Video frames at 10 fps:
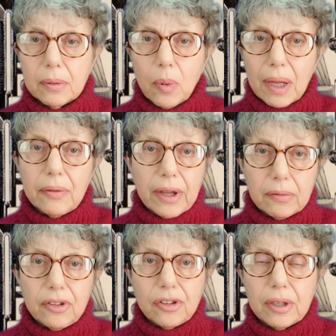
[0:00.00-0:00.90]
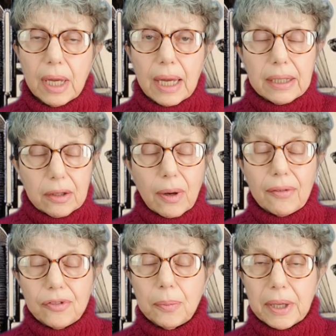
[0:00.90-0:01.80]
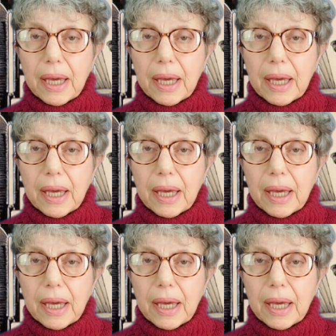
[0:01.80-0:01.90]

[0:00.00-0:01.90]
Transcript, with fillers: Well, there is a, you have to be